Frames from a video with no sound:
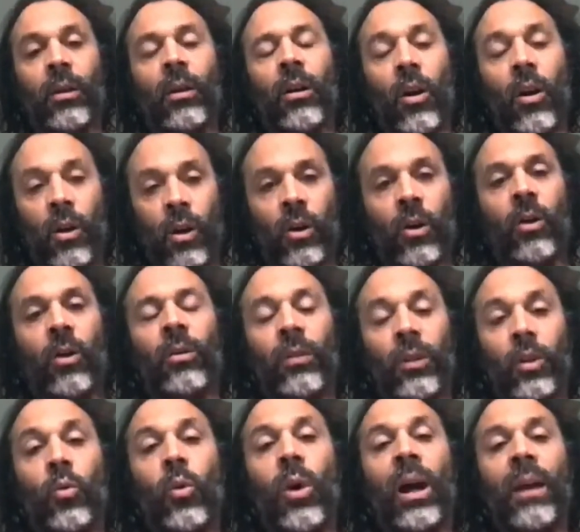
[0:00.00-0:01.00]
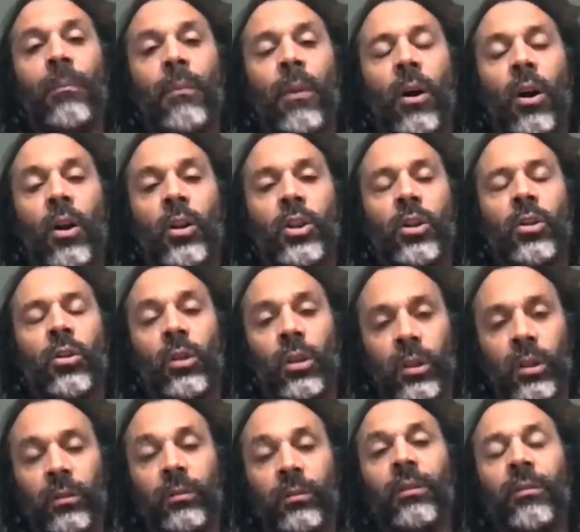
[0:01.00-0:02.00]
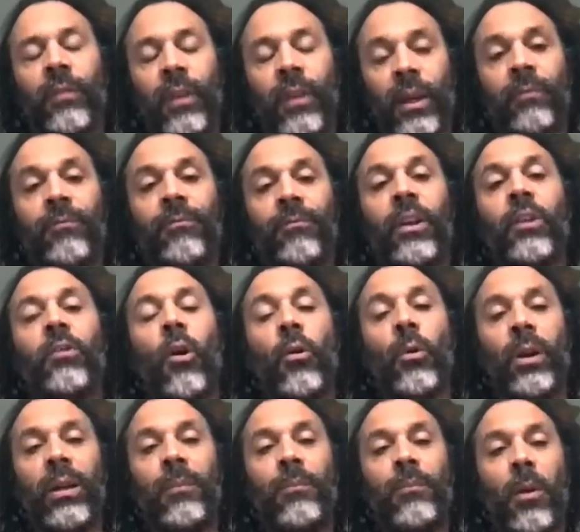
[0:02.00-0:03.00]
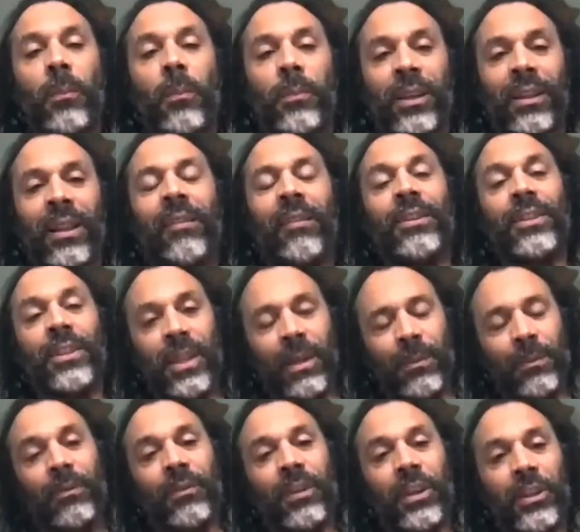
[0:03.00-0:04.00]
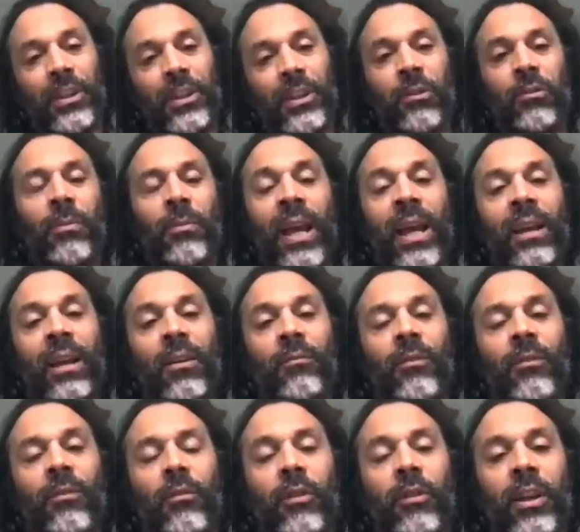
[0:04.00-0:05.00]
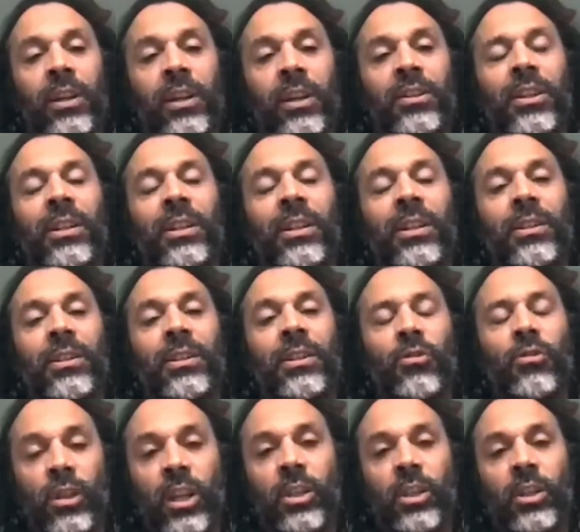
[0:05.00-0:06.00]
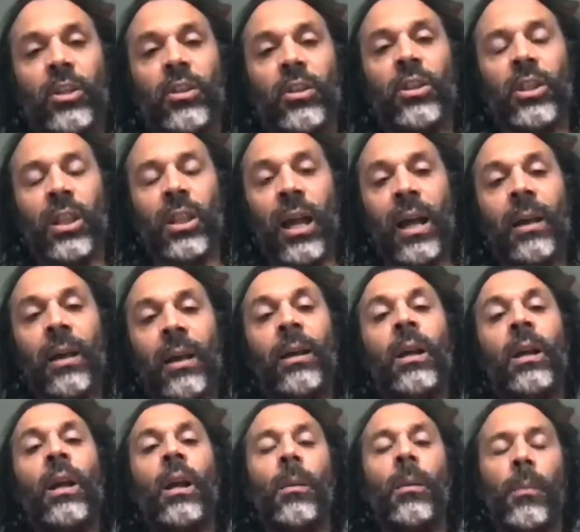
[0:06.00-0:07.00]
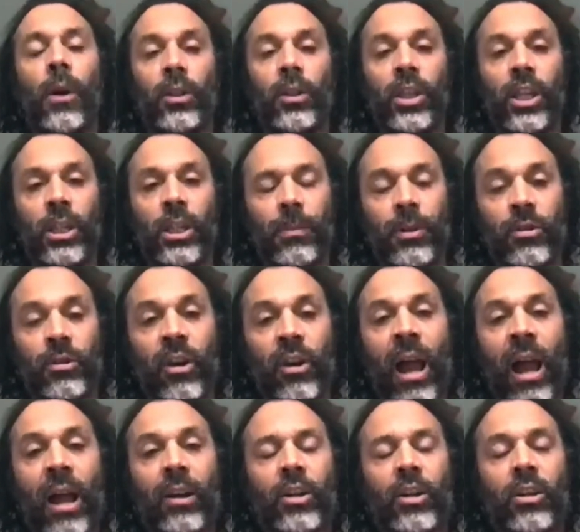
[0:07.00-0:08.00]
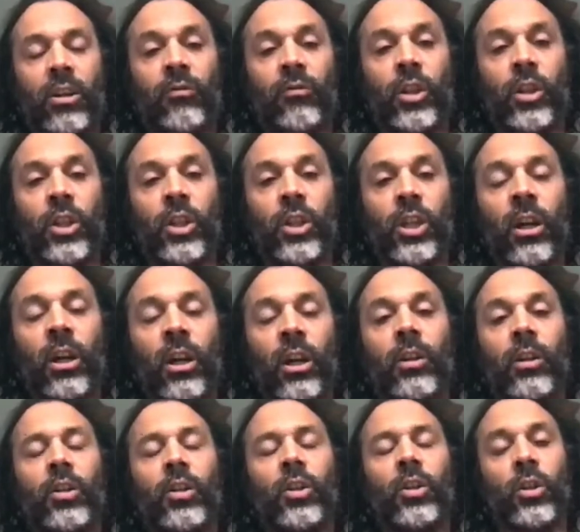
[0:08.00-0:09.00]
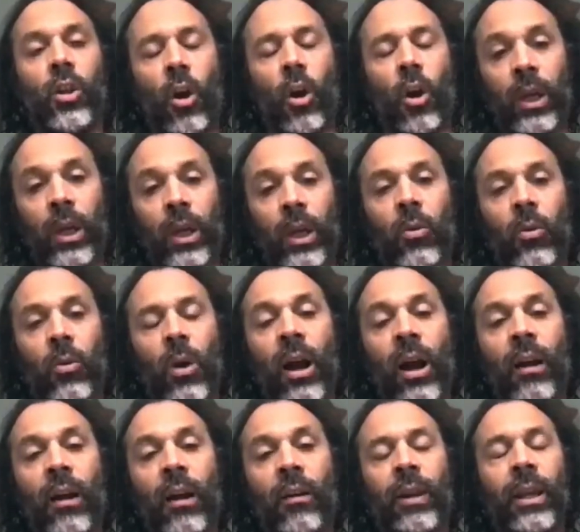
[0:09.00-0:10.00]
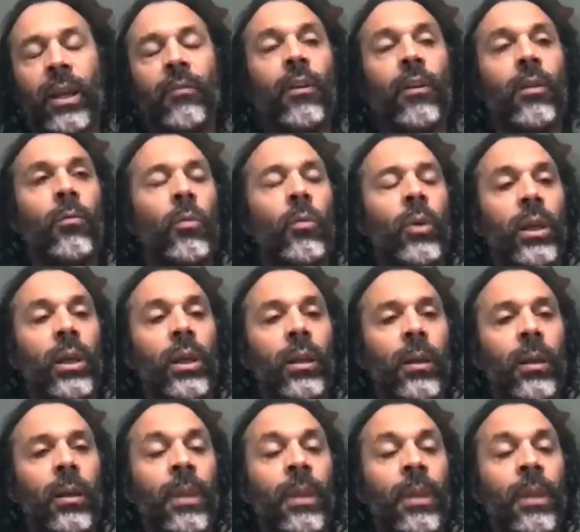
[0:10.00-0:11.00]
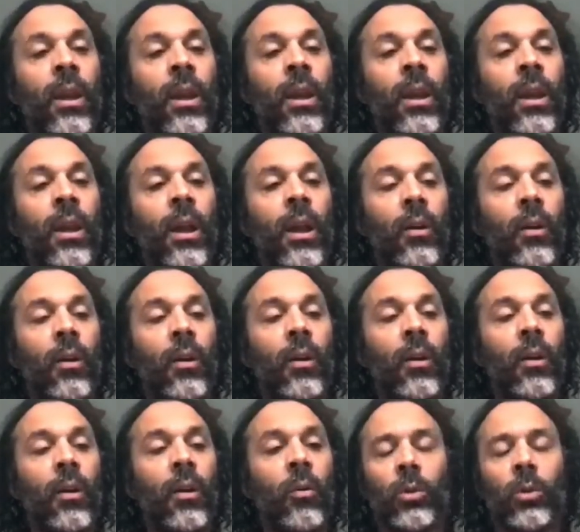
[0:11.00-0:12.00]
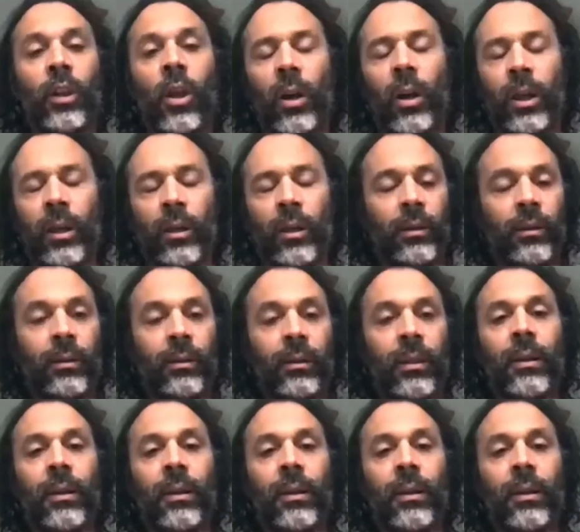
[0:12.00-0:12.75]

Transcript: are quite marginal, and they're growing in popularity, but they still remain on the fringes. Traditions like participatory action research, co-inquiry, we worked with a lot in